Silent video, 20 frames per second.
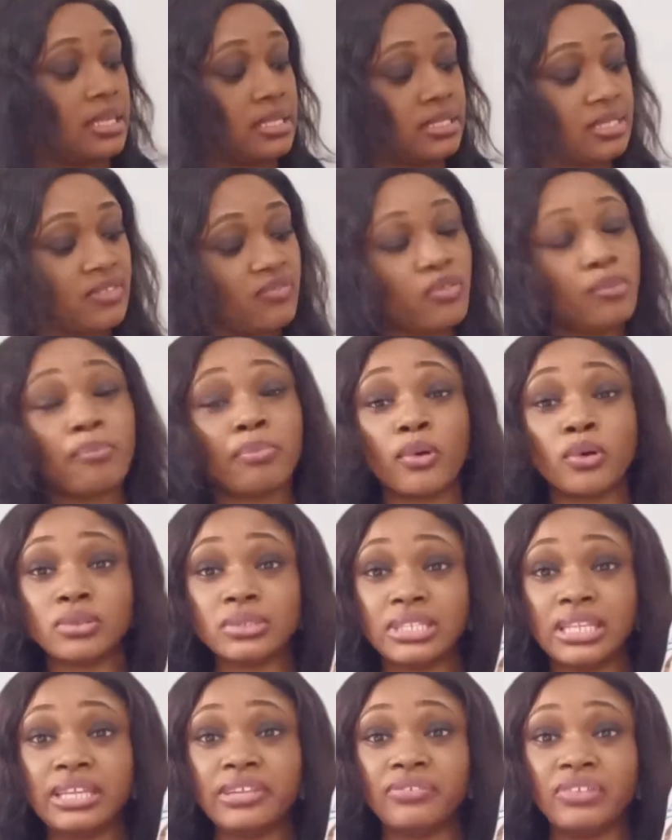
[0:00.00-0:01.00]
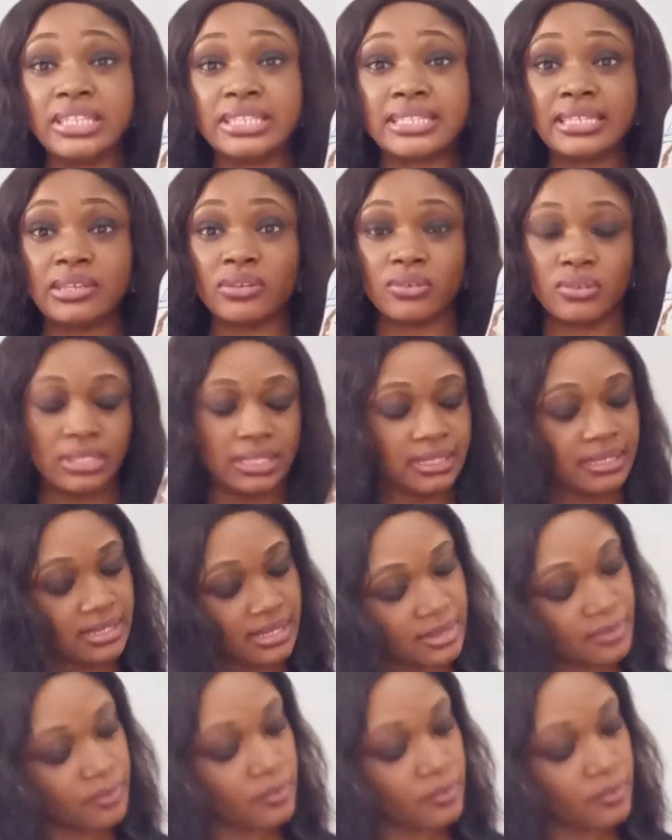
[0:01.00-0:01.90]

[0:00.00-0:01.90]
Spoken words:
It's even boldly written on it.